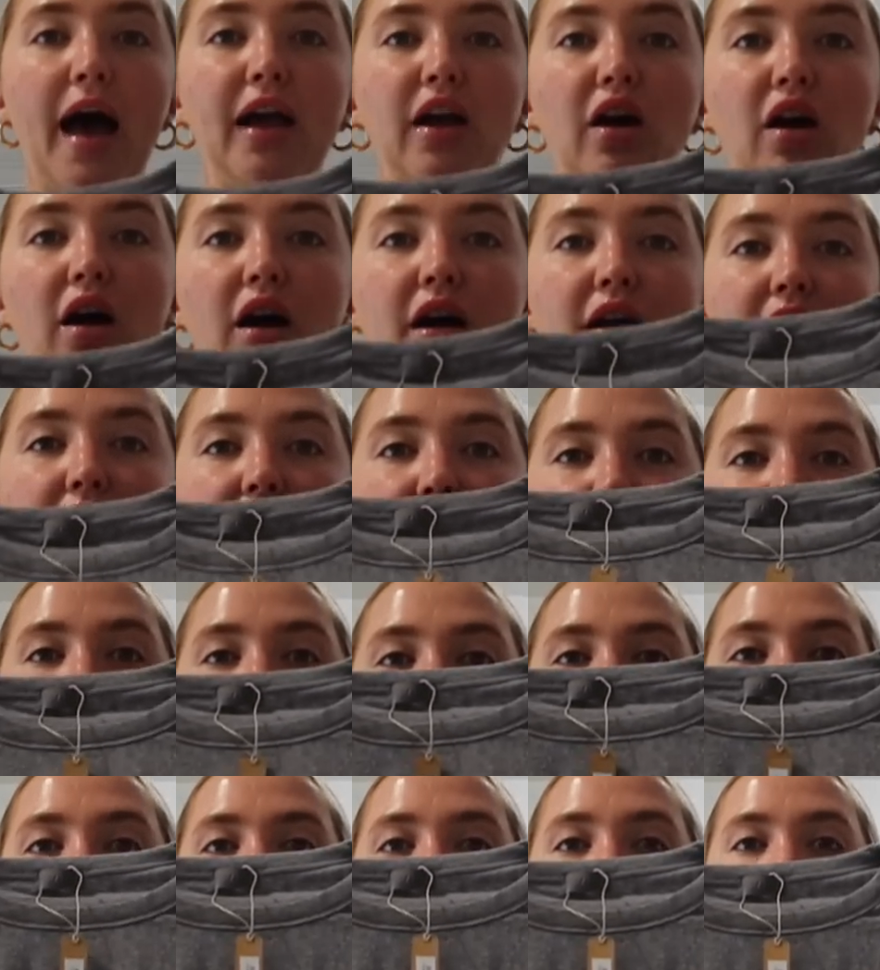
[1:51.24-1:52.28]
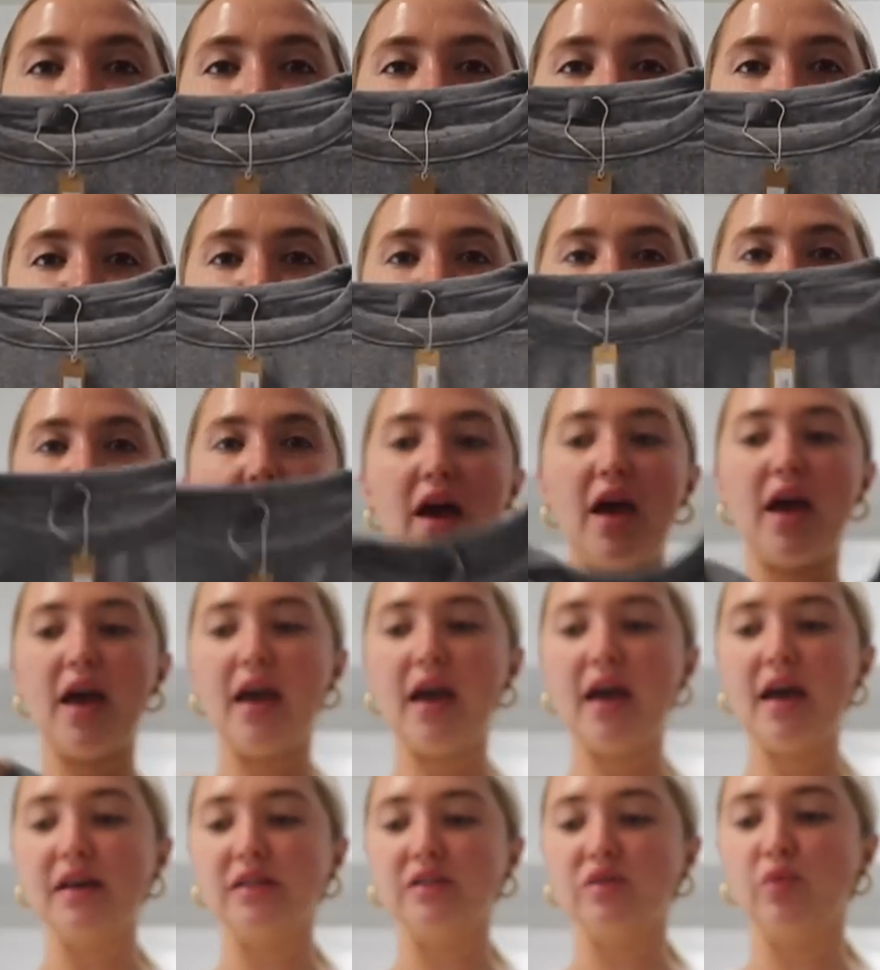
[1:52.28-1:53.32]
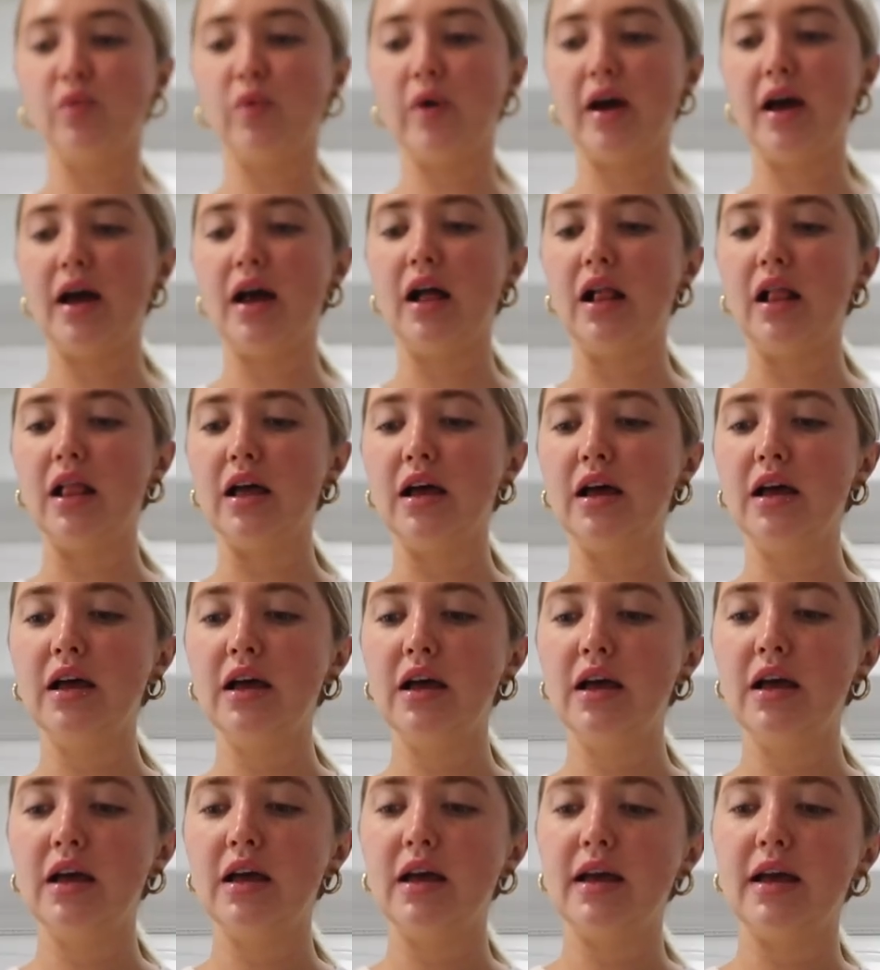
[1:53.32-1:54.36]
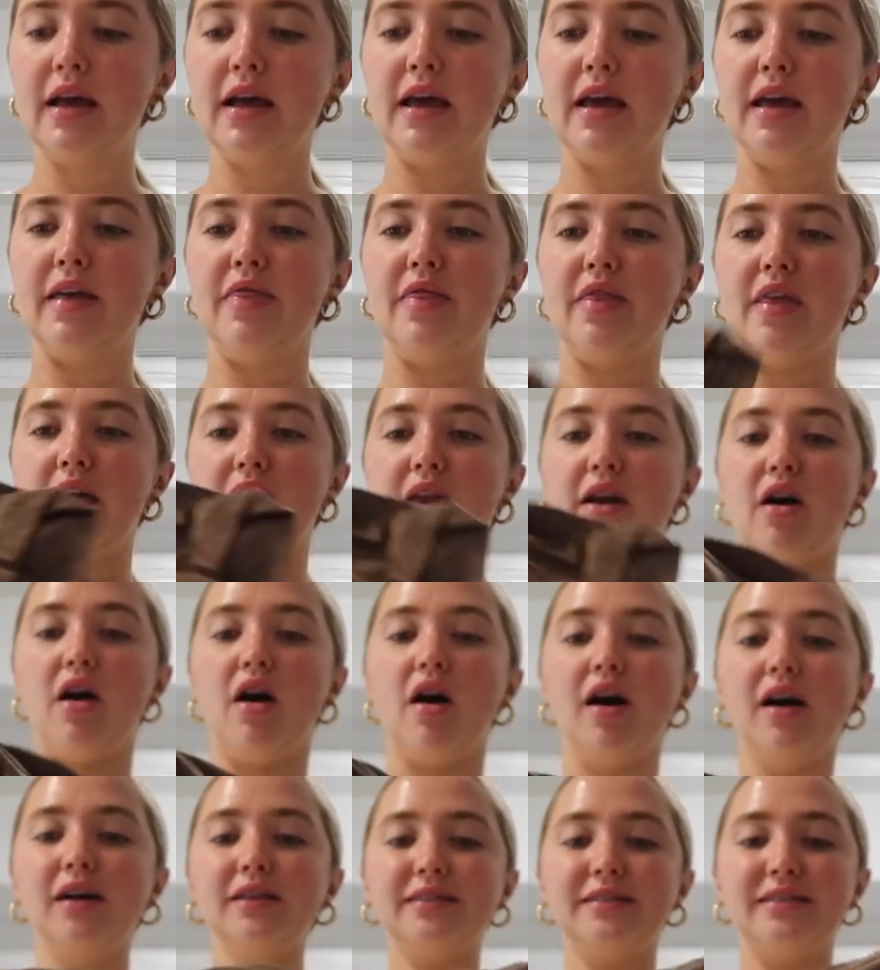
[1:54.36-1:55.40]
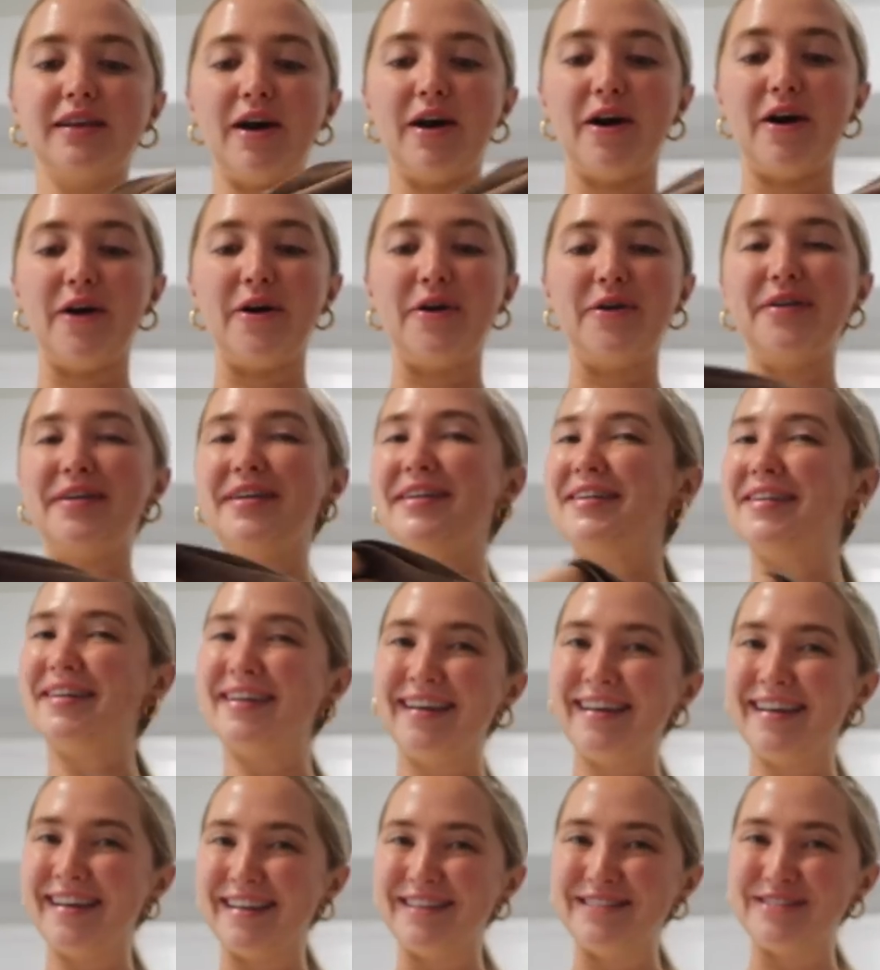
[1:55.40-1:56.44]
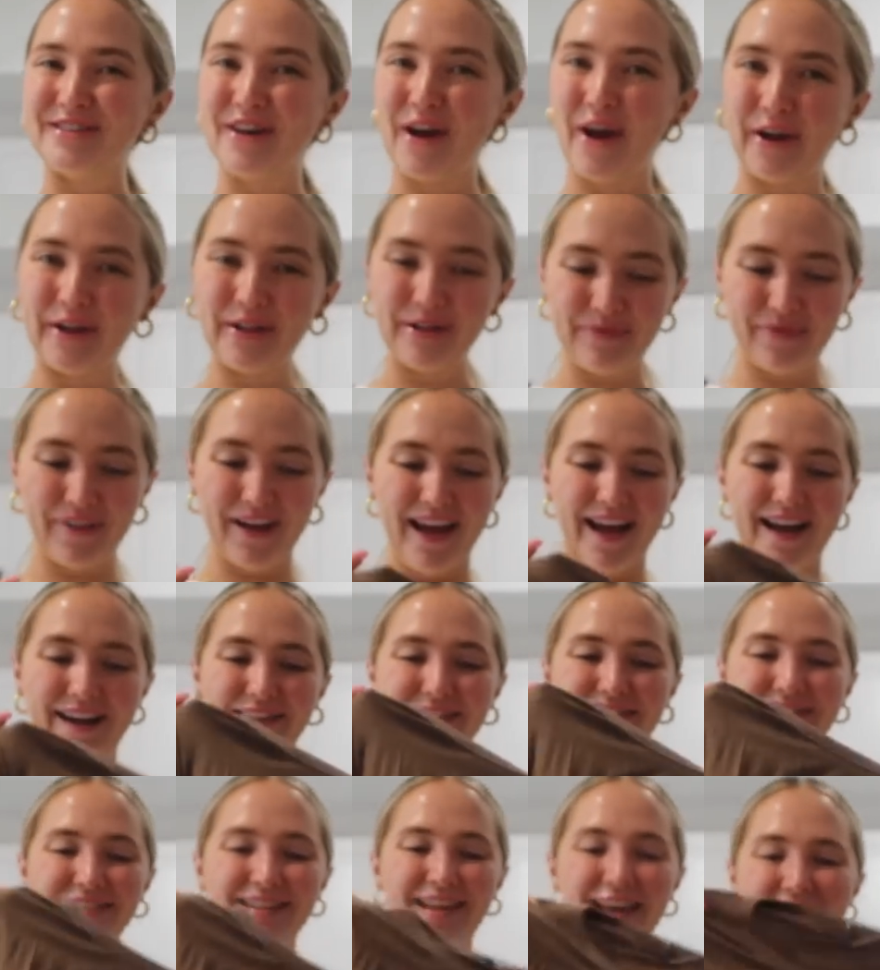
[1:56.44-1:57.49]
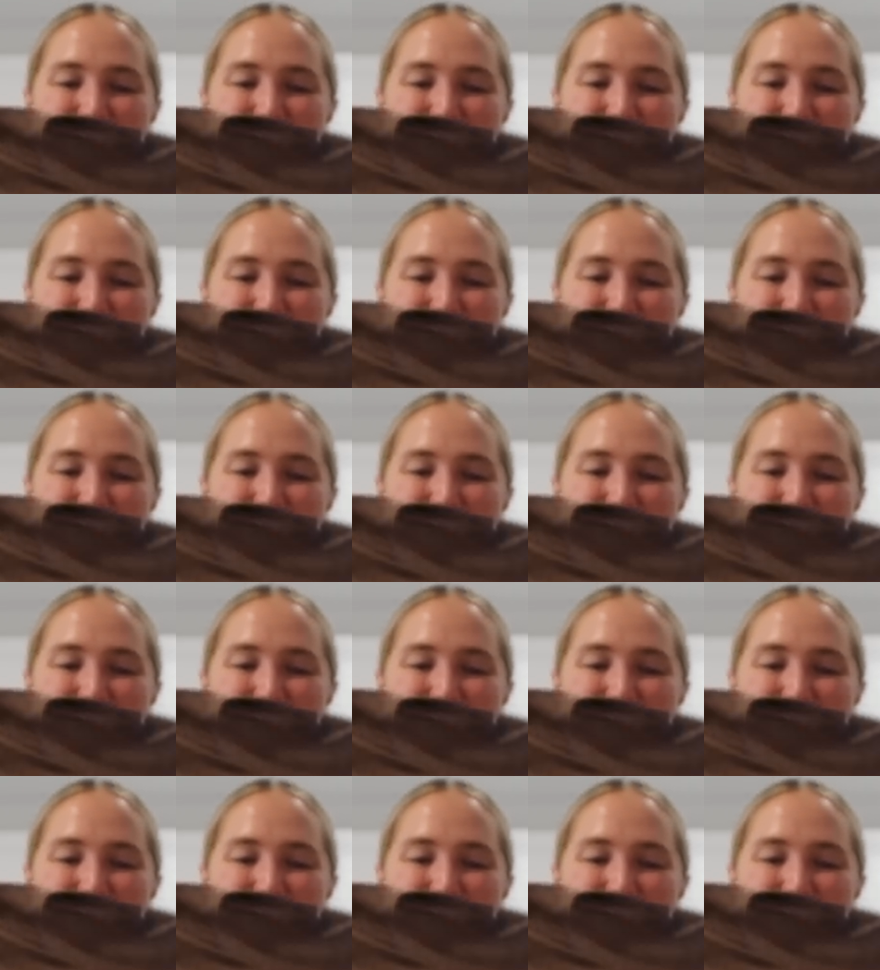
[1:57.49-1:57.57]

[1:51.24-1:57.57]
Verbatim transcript: I got this tank in gray as well. And then also in chocolate brown.